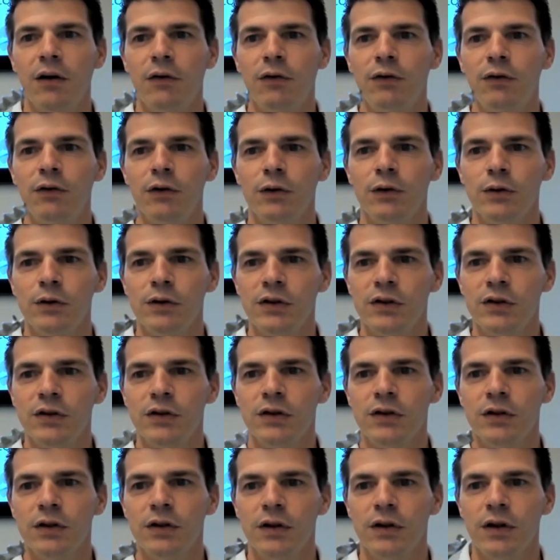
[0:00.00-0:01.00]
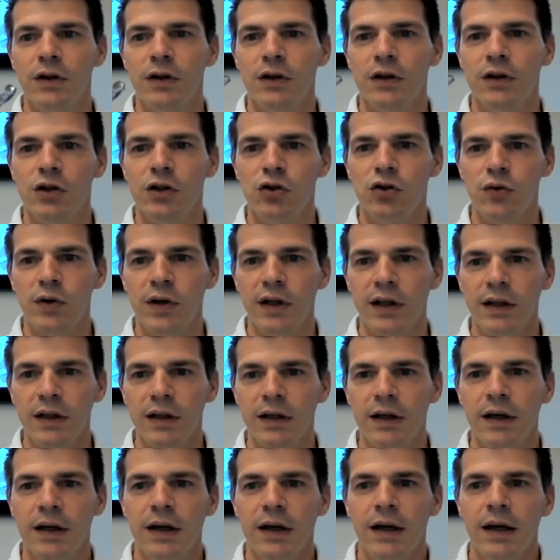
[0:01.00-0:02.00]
flutes drill.